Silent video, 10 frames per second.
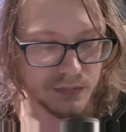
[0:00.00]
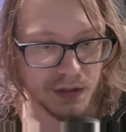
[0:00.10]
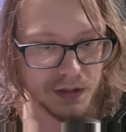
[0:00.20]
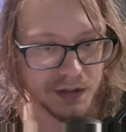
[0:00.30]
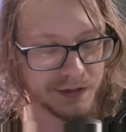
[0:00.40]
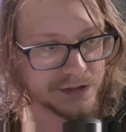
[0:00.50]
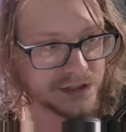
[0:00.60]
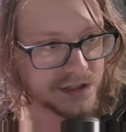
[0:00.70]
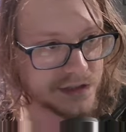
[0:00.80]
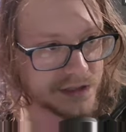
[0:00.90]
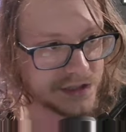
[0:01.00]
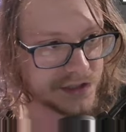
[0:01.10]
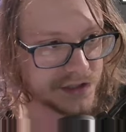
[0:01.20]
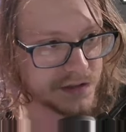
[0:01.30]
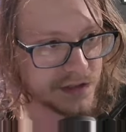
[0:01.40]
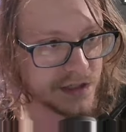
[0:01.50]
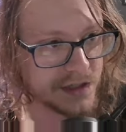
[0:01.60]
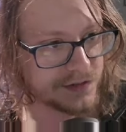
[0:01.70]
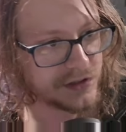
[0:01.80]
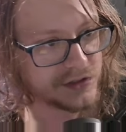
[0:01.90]
in every generation,
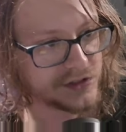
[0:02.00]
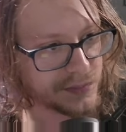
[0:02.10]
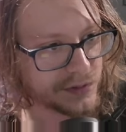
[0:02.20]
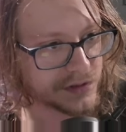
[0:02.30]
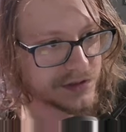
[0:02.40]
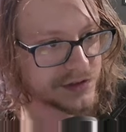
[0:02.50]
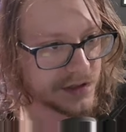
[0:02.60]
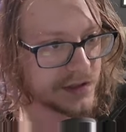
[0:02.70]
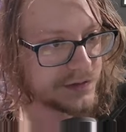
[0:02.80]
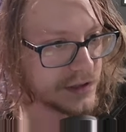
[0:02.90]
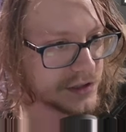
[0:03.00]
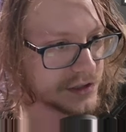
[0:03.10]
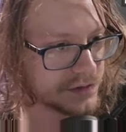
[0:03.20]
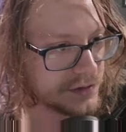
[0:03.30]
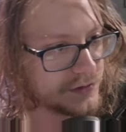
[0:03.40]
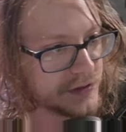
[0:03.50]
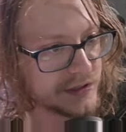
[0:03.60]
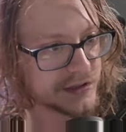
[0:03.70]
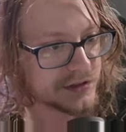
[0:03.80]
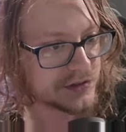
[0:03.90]
for example, there's a function for
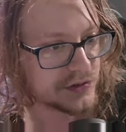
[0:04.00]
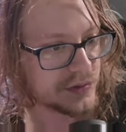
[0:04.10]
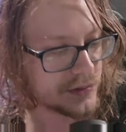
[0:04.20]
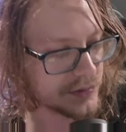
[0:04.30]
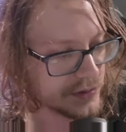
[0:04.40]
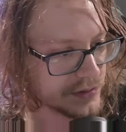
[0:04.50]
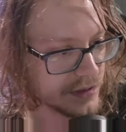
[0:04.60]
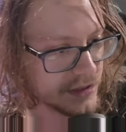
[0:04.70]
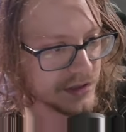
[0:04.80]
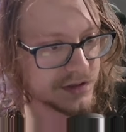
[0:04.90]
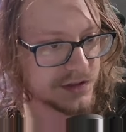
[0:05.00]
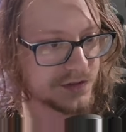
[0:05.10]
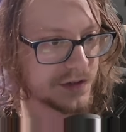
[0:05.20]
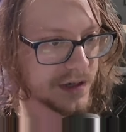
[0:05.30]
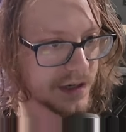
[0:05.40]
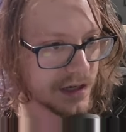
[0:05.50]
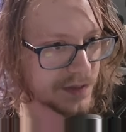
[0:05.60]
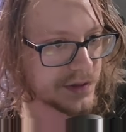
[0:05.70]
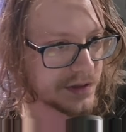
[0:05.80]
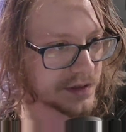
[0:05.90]
finding the square root that's very
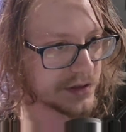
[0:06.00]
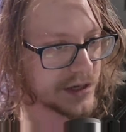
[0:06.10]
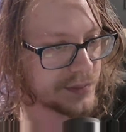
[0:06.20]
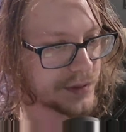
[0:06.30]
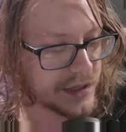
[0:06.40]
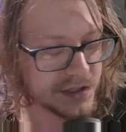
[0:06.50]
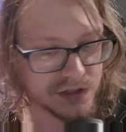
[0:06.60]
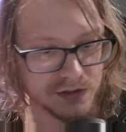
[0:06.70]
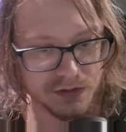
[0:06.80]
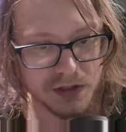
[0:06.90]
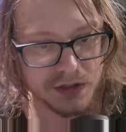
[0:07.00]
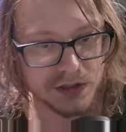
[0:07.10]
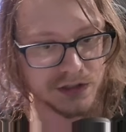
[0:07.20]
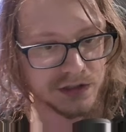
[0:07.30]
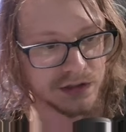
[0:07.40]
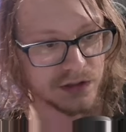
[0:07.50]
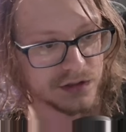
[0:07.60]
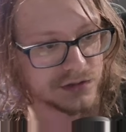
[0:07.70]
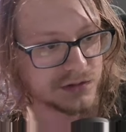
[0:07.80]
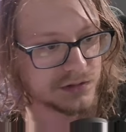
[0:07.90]
common, a good application of recursion called
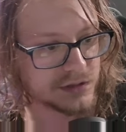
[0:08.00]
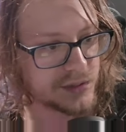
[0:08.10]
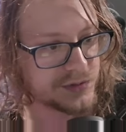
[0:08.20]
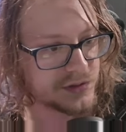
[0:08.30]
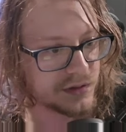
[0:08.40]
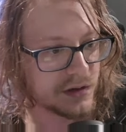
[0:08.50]
Newton-Raphson.